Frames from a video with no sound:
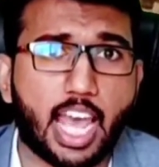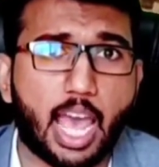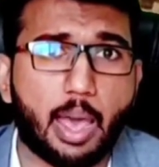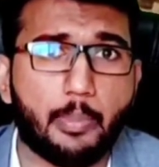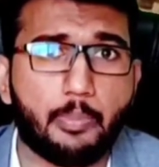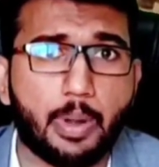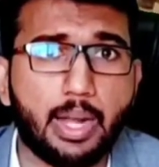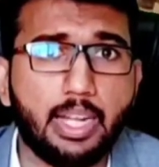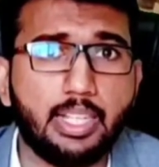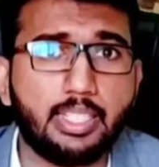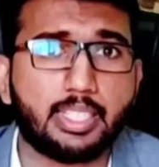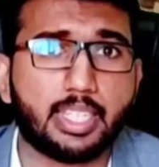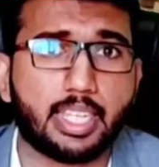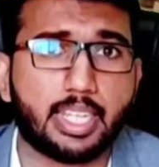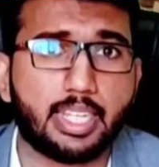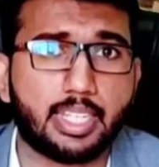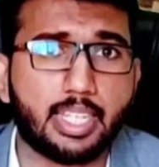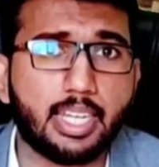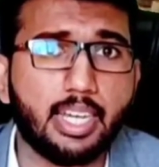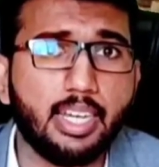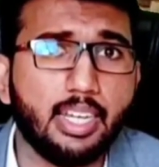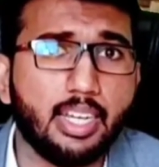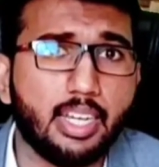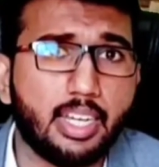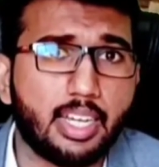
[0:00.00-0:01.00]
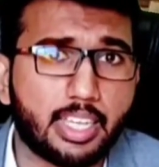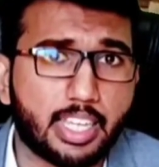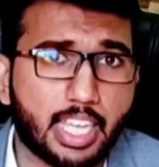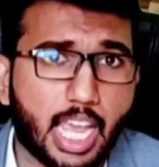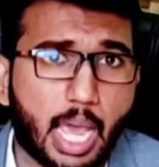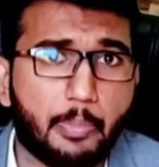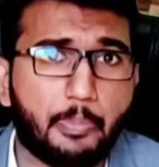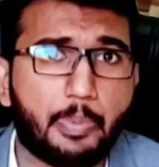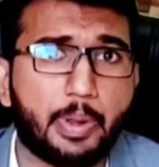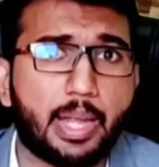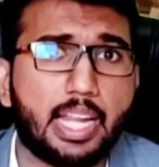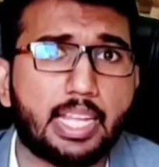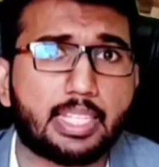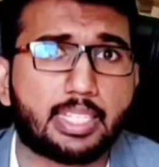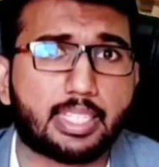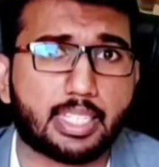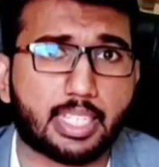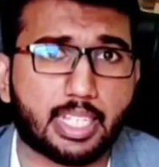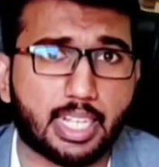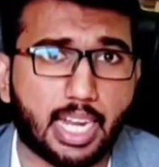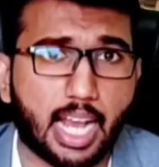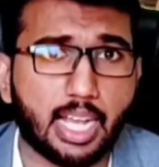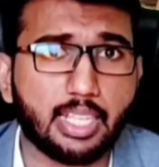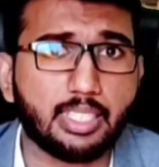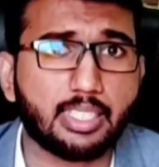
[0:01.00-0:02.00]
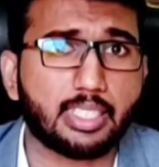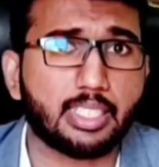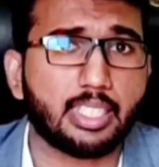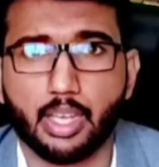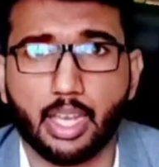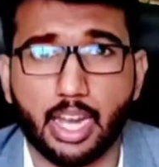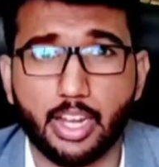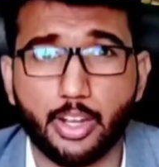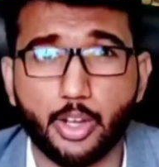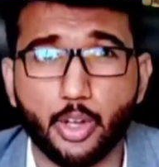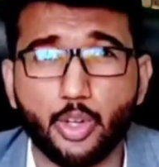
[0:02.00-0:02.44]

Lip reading: happens in the capitalist class.